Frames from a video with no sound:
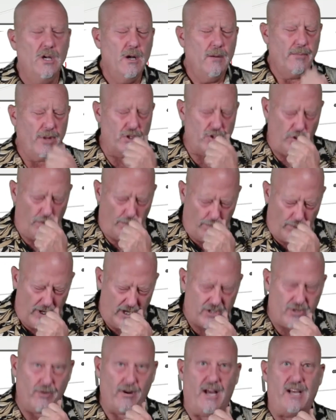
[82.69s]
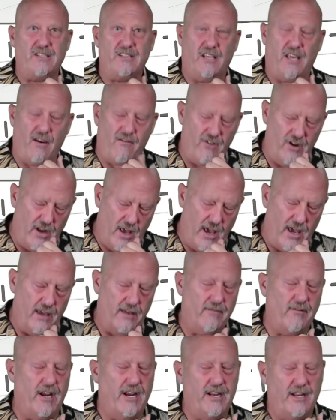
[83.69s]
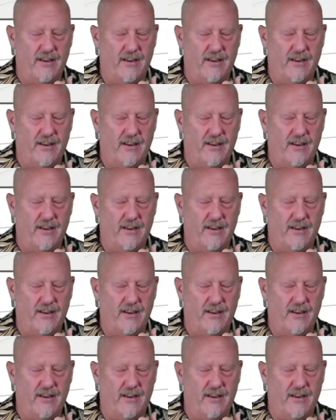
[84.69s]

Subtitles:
Plus you're pressurizing every day, right?